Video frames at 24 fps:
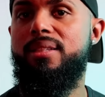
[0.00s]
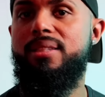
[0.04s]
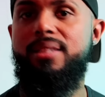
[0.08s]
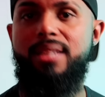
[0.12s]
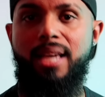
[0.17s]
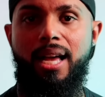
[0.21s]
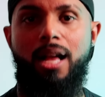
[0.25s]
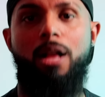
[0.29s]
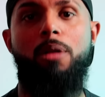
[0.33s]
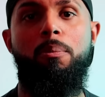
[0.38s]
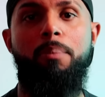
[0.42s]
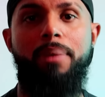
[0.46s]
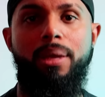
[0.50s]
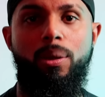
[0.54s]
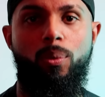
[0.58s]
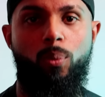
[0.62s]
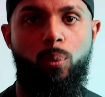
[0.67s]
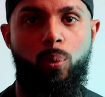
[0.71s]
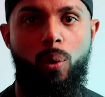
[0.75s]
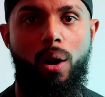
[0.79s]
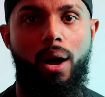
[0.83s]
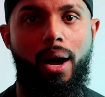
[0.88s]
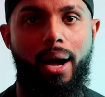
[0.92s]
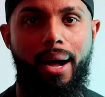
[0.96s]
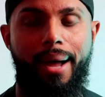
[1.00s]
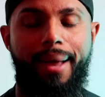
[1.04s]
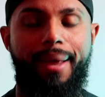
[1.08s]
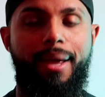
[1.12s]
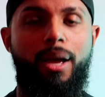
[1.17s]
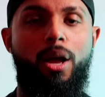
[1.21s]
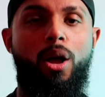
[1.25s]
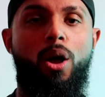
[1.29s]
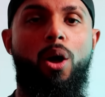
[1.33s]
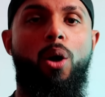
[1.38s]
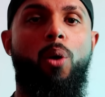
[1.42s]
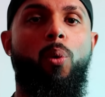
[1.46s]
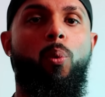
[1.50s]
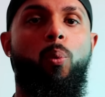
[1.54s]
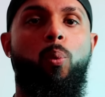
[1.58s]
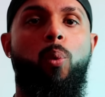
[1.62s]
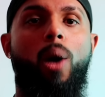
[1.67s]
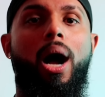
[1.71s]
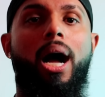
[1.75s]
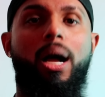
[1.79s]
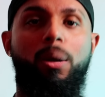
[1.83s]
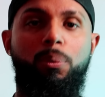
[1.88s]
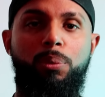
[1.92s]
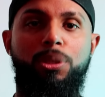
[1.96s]
Tell me why.
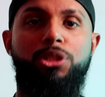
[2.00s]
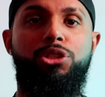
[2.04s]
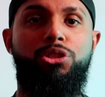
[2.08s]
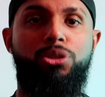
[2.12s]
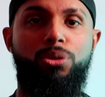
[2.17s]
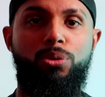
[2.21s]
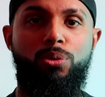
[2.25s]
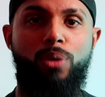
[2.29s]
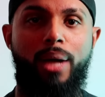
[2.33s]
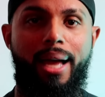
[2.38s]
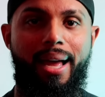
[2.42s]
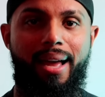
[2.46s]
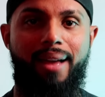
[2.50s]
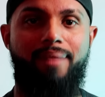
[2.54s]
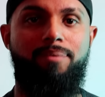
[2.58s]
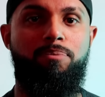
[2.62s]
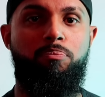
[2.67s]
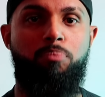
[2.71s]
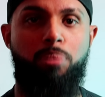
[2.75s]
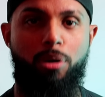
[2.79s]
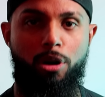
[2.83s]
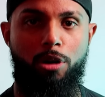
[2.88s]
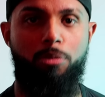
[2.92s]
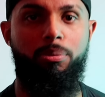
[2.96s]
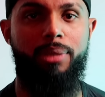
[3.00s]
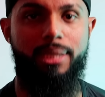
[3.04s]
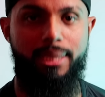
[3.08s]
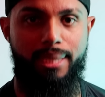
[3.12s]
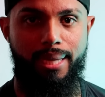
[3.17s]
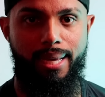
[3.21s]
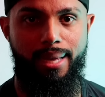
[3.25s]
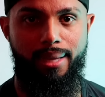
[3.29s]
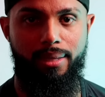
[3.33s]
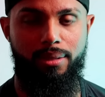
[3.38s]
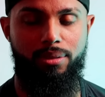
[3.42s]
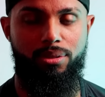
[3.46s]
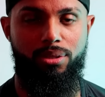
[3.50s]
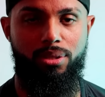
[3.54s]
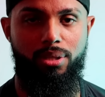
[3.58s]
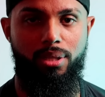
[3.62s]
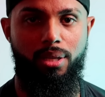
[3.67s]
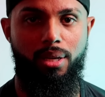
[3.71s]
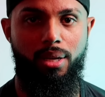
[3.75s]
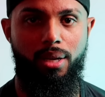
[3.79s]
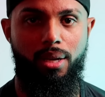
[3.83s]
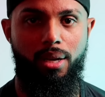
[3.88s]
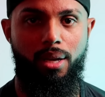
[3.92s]
Why would you have Perma Deaths,